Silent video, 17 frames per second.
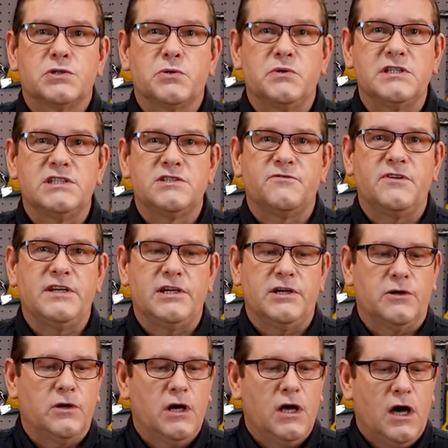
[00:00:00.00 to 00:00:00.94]
So in this
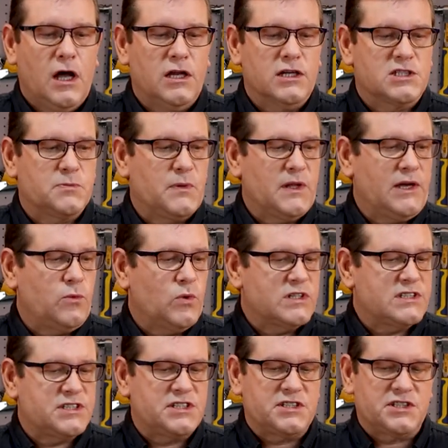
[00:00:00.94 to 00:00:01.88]
video, I'll explain
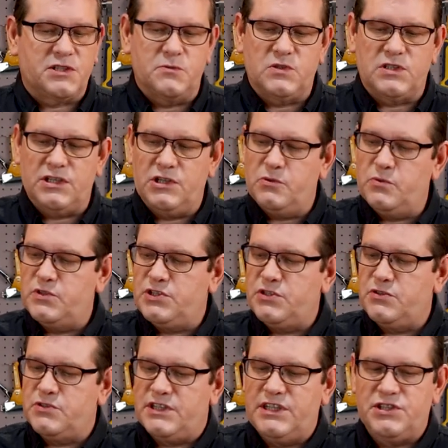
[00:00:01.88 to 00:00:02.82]
what systems that you would
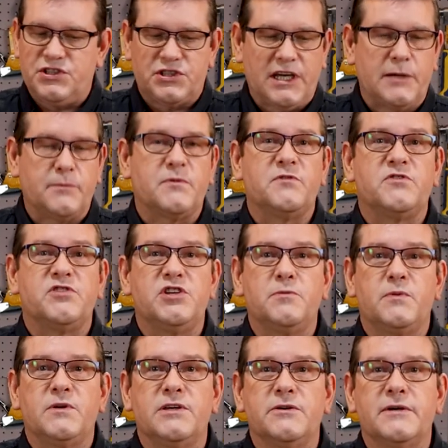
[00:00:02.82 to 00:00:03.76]
use each type of
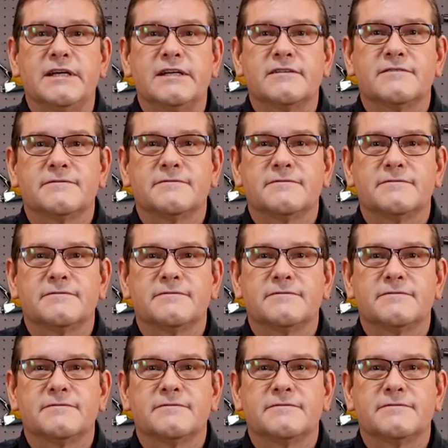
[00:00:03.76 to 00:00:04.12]
GPU in.